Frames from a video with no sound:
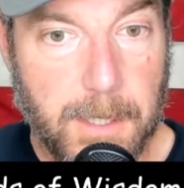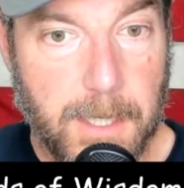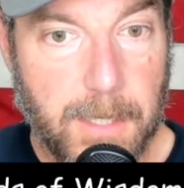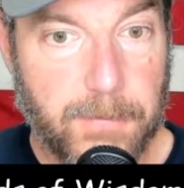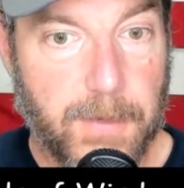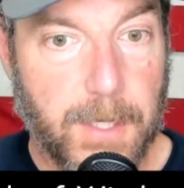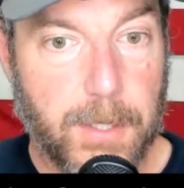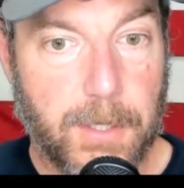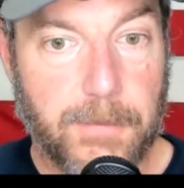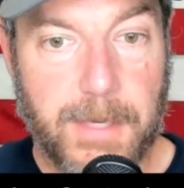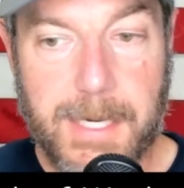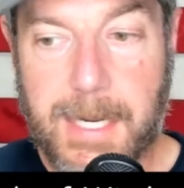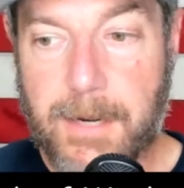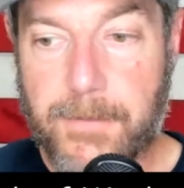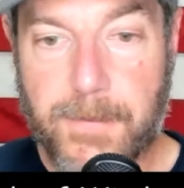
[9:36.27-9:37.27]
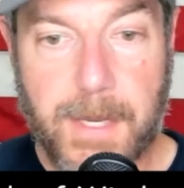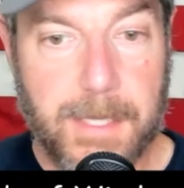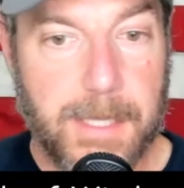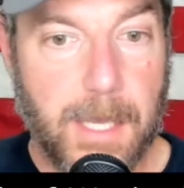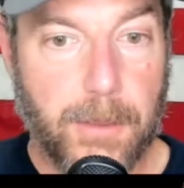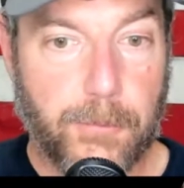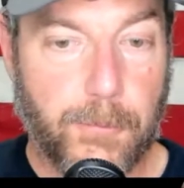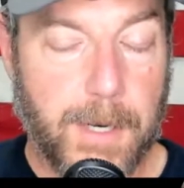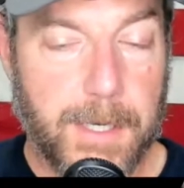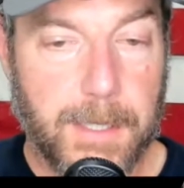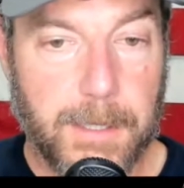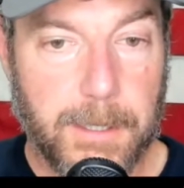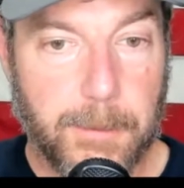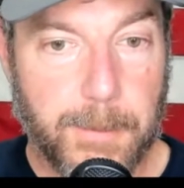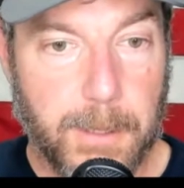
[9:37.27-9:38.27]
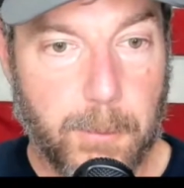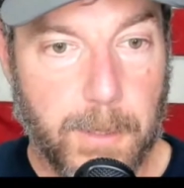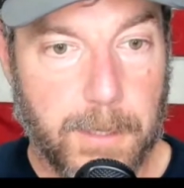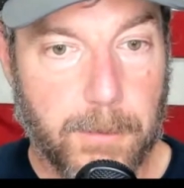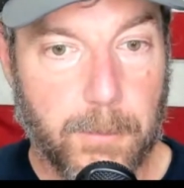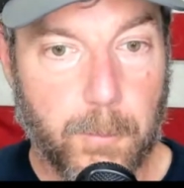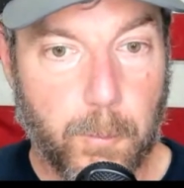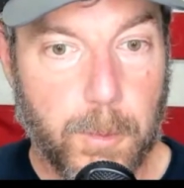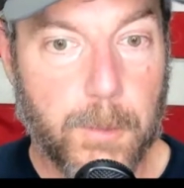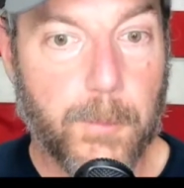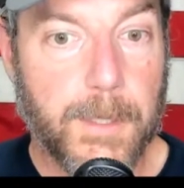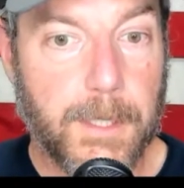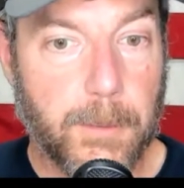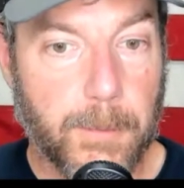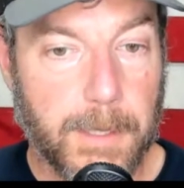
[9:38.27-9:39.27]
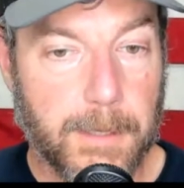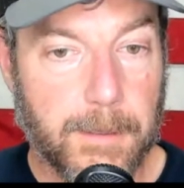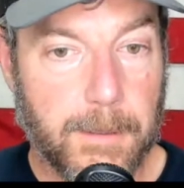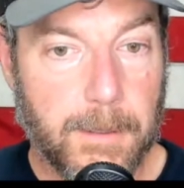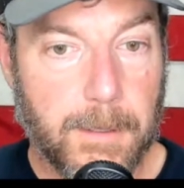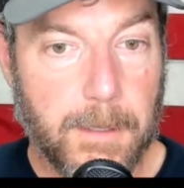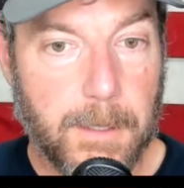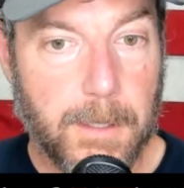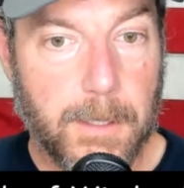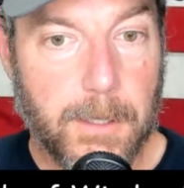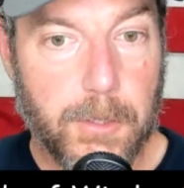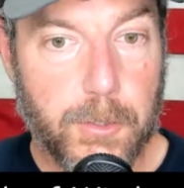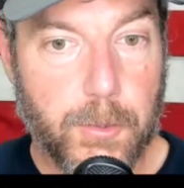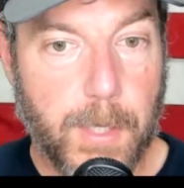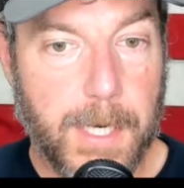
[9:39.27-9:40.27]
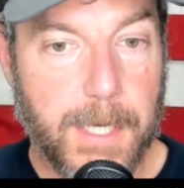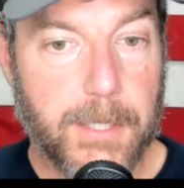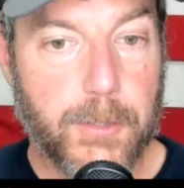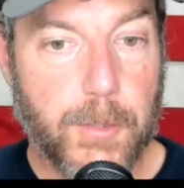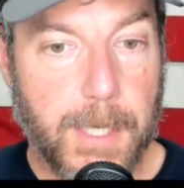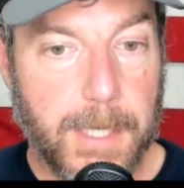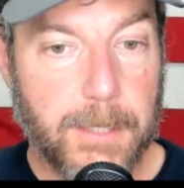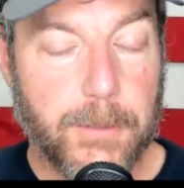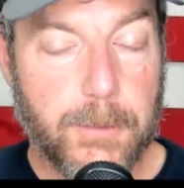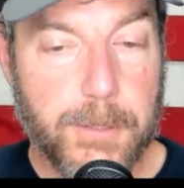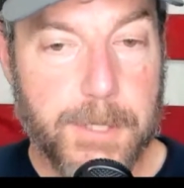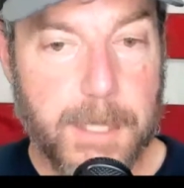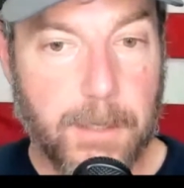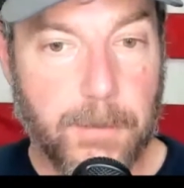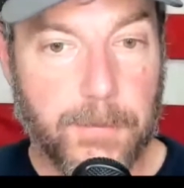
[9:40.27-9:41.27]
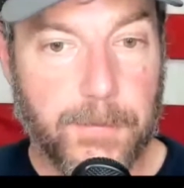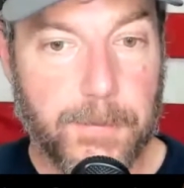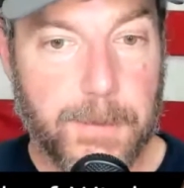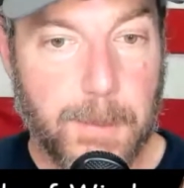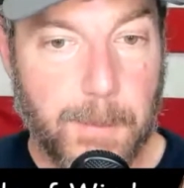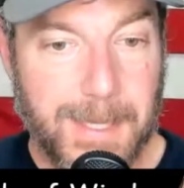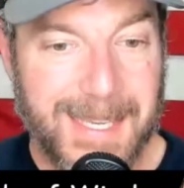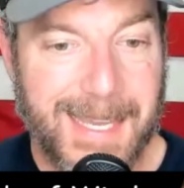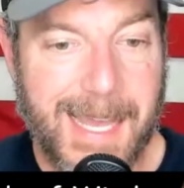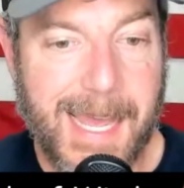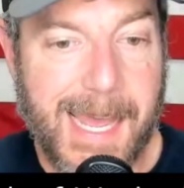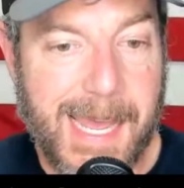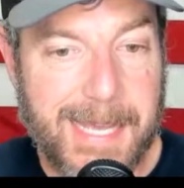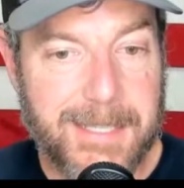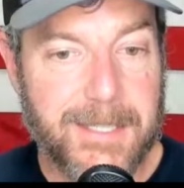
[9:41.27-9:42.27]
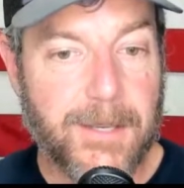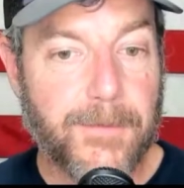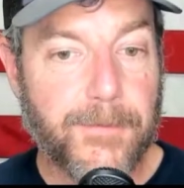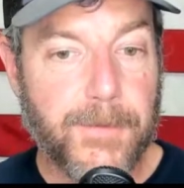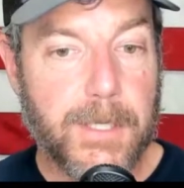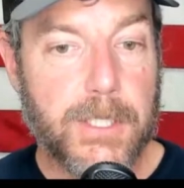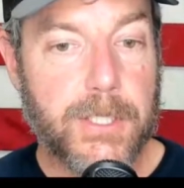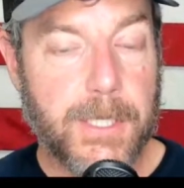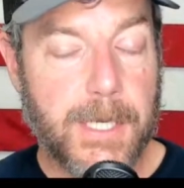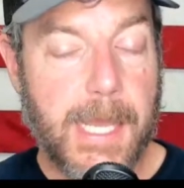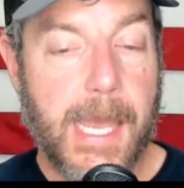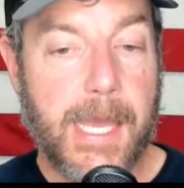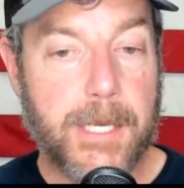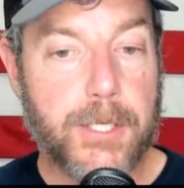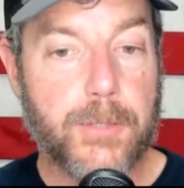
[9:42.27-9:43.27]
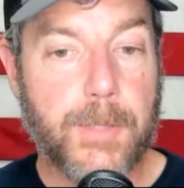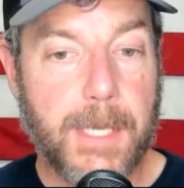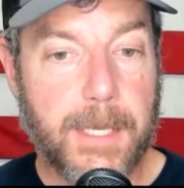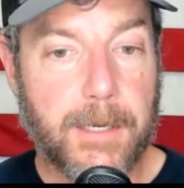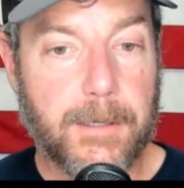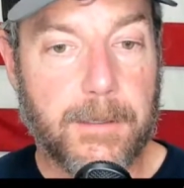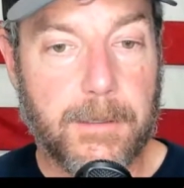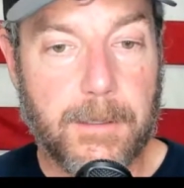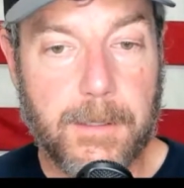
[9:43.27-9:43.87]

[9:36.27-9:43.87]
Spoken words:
If I could have identified that threat a little bit quicker. What are we doing? Try to train yourself to be as efficient as you can.